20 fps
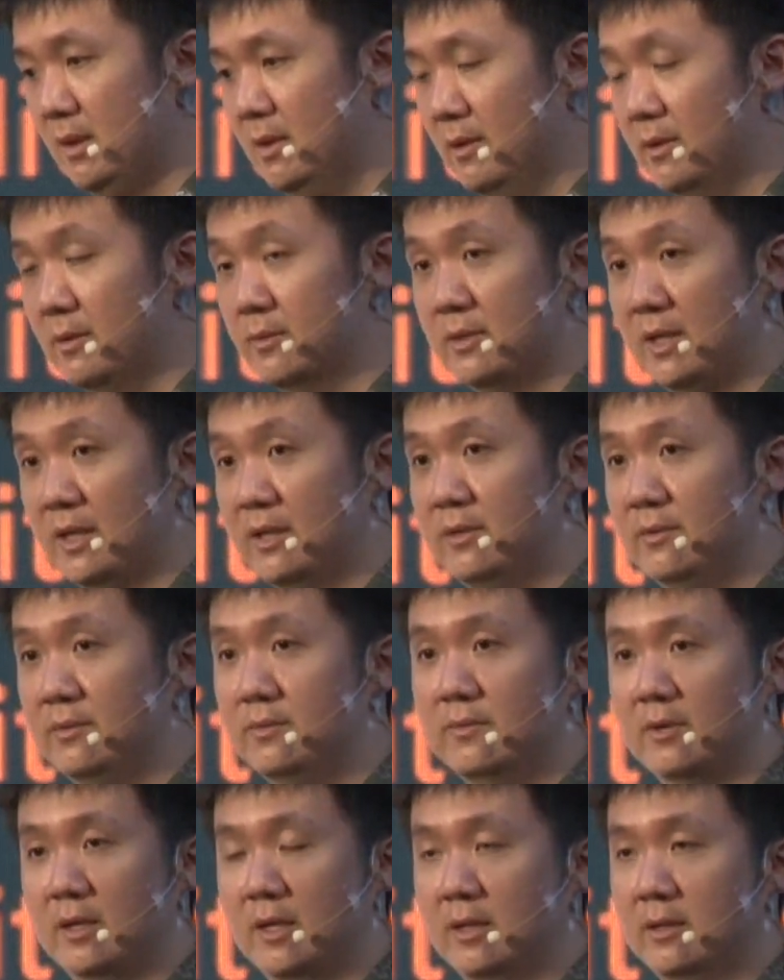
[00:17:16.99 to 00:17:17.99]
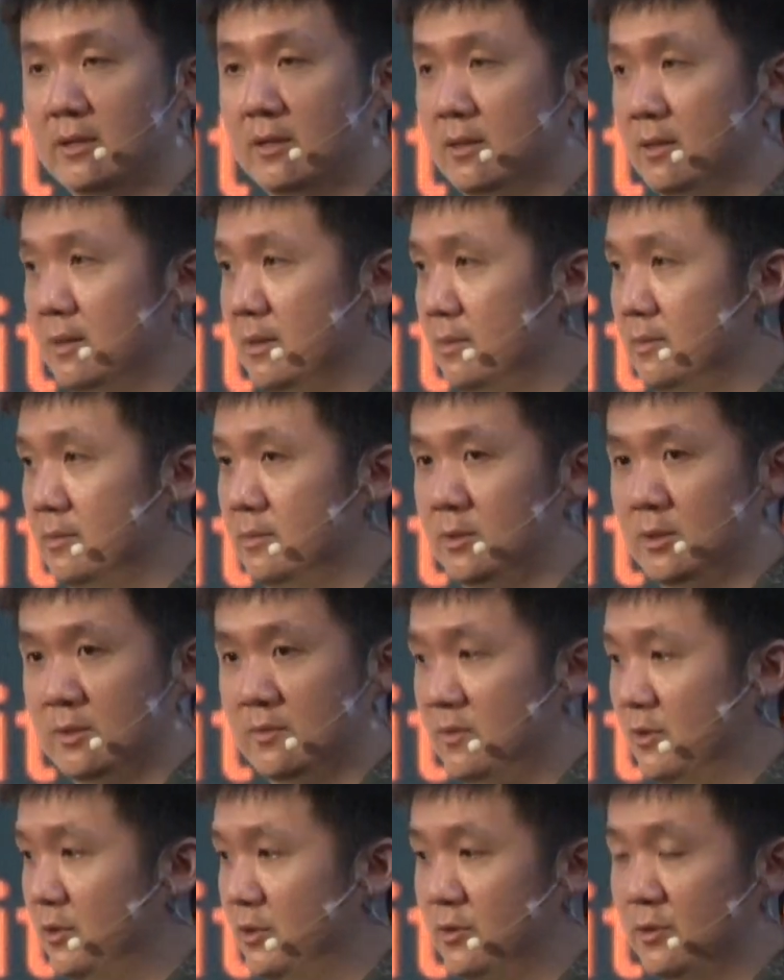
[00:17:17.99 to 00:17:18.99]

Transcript: So thank you, and look forward to